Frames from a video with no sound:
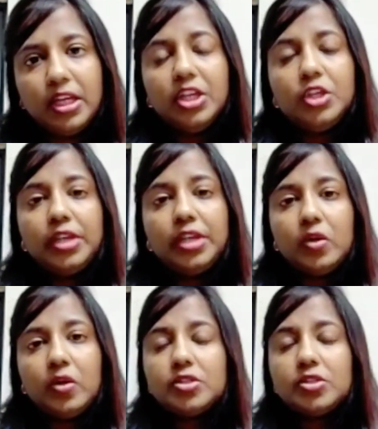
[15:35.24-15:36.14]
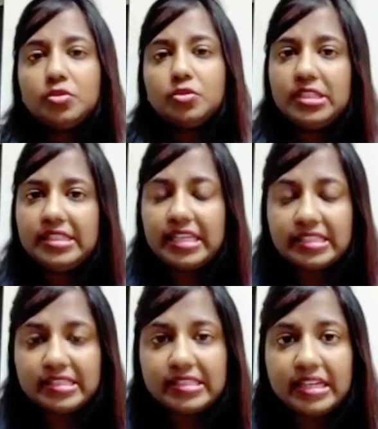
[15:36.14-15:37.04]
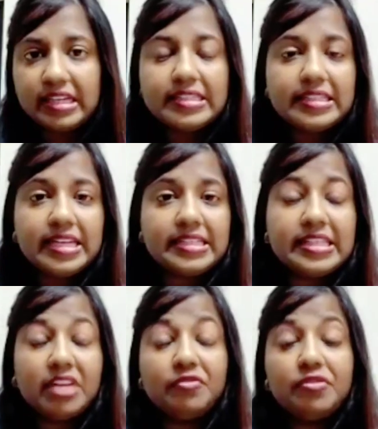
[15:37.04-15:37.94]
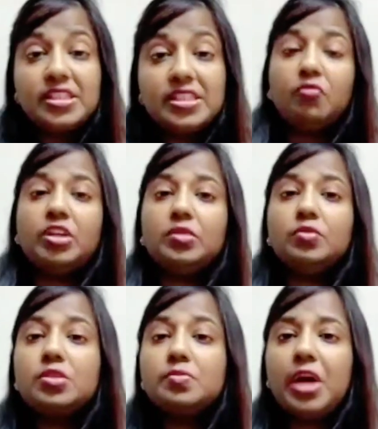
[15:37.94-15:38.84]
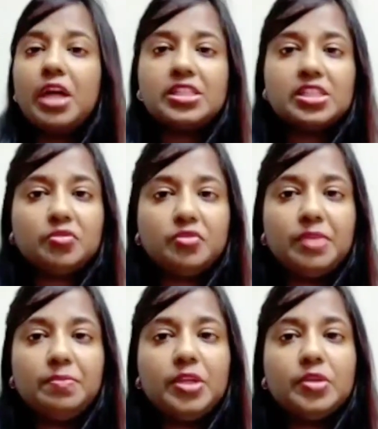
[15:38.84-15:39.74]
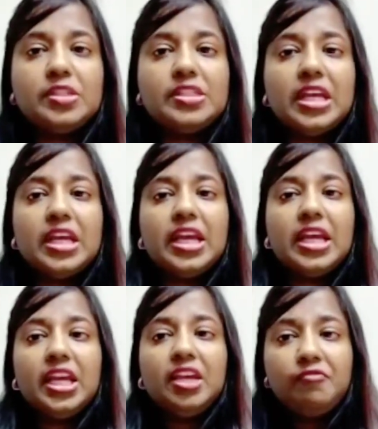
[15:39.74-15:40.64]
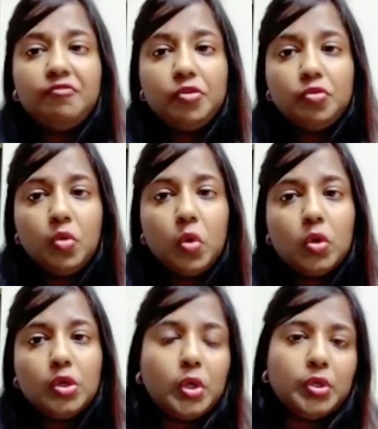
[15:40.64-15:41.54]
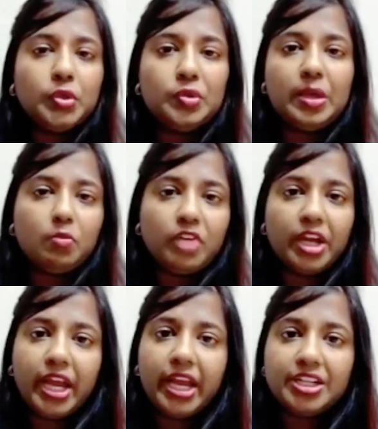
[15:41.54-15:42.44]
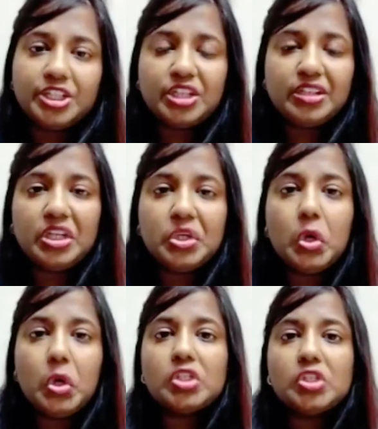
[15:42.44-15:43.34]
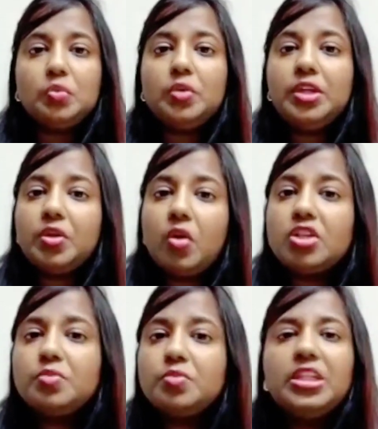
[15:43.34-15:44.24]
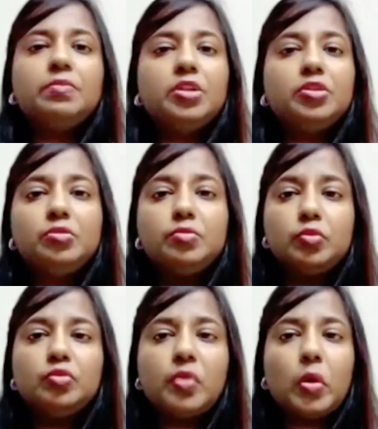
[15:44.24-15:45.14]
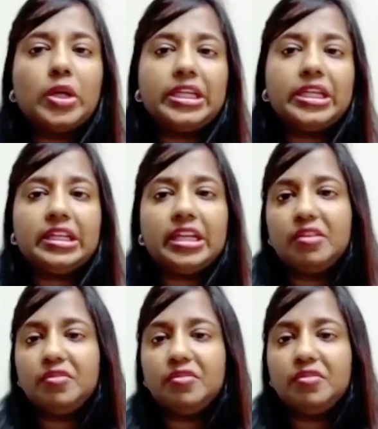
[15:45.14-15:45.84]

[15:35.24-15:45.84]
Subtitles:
You can also do this exercise, as I said, for someone who's passed away, because if you hold on to them via energetic cords, you will not be able to move on in life.